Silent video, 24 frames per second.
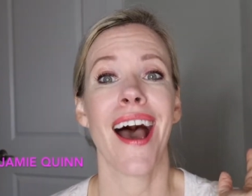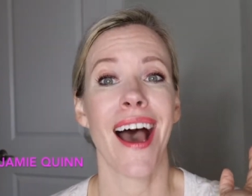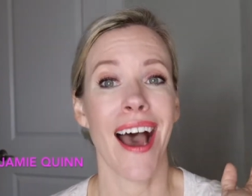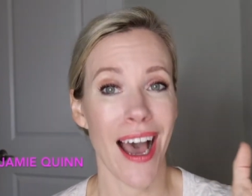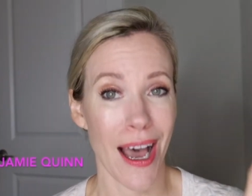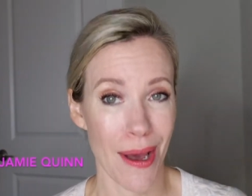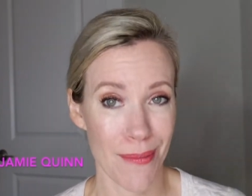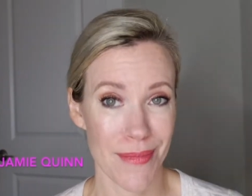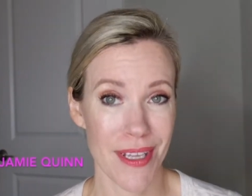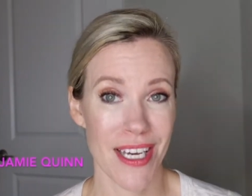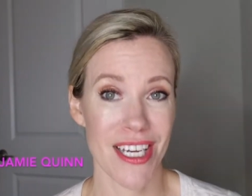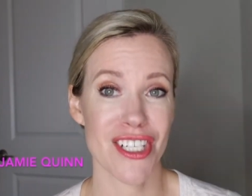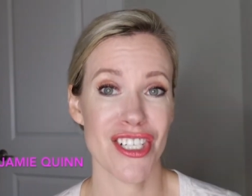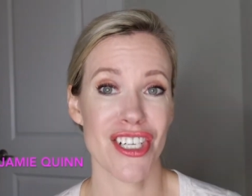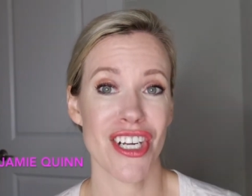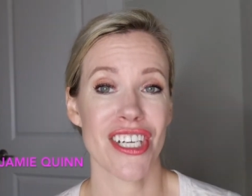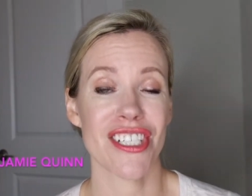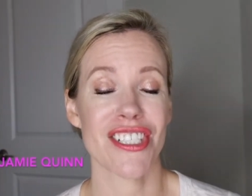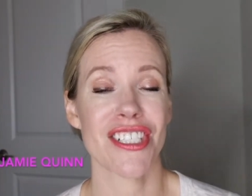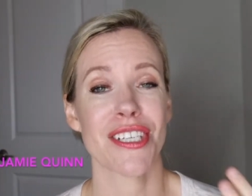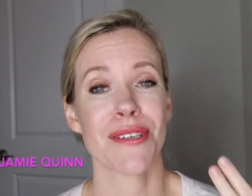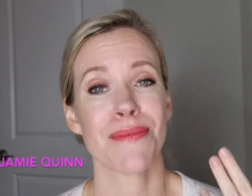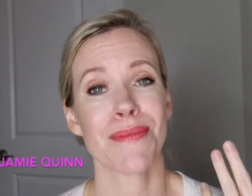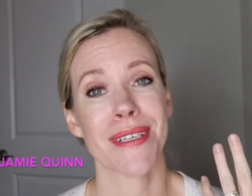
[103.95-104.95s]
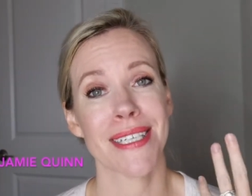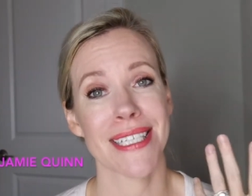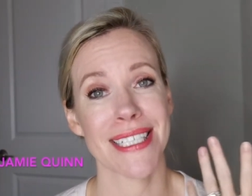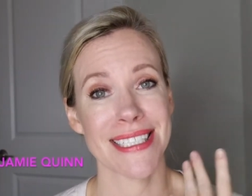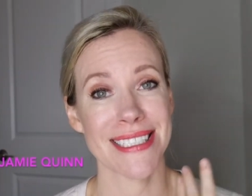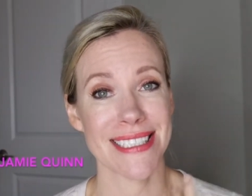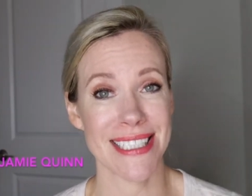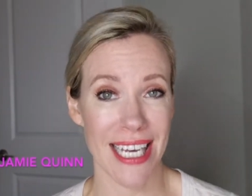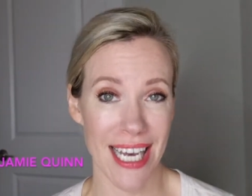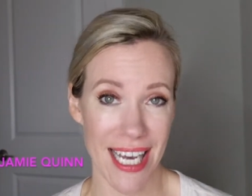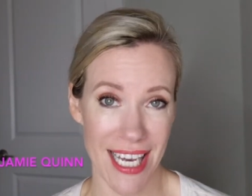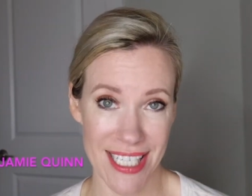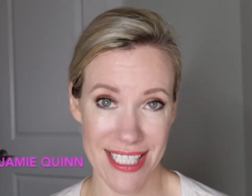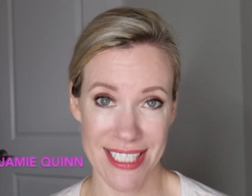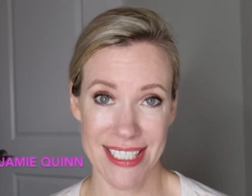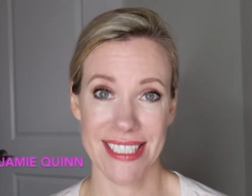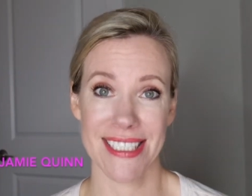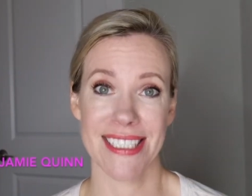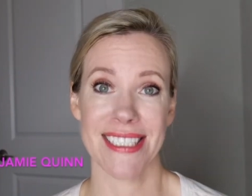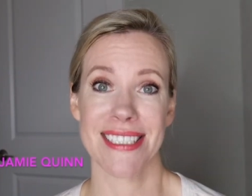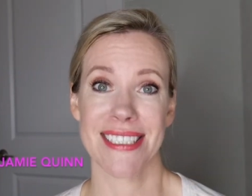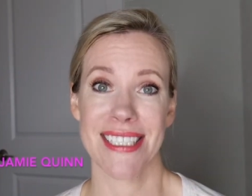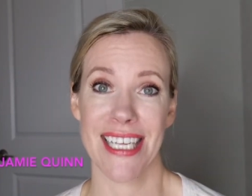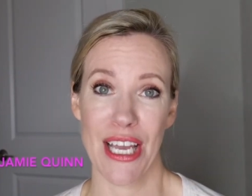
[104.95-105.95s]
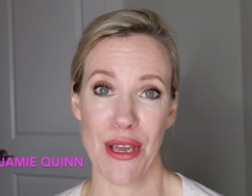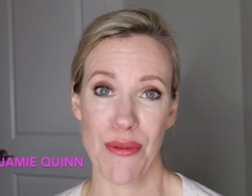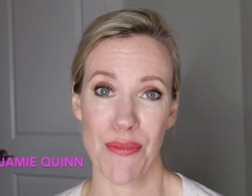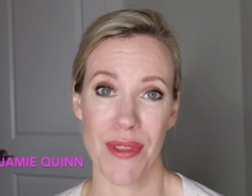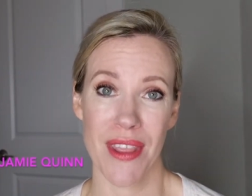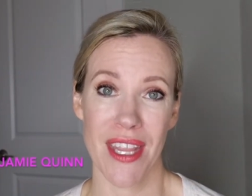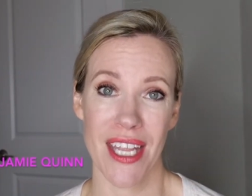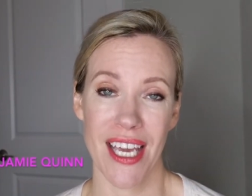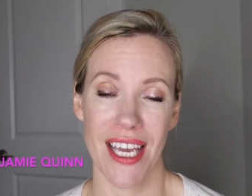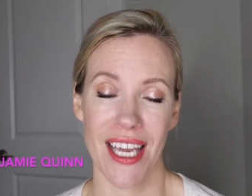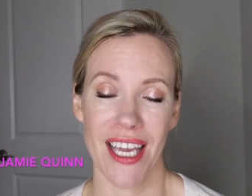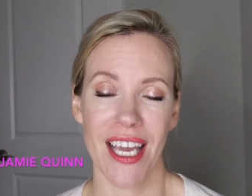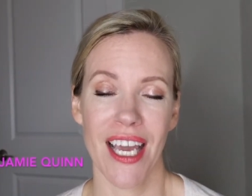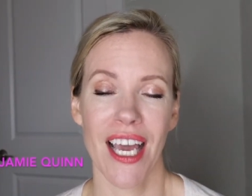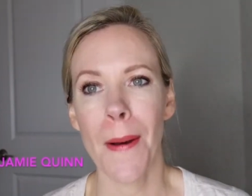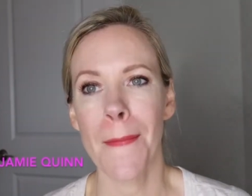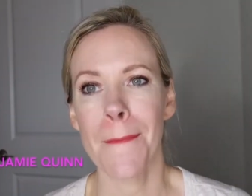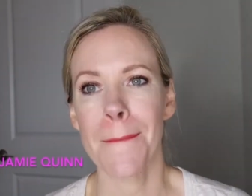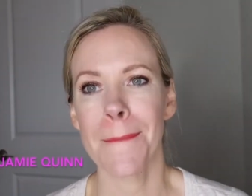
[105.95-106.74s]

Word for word: I'm not judging because I did the same thing.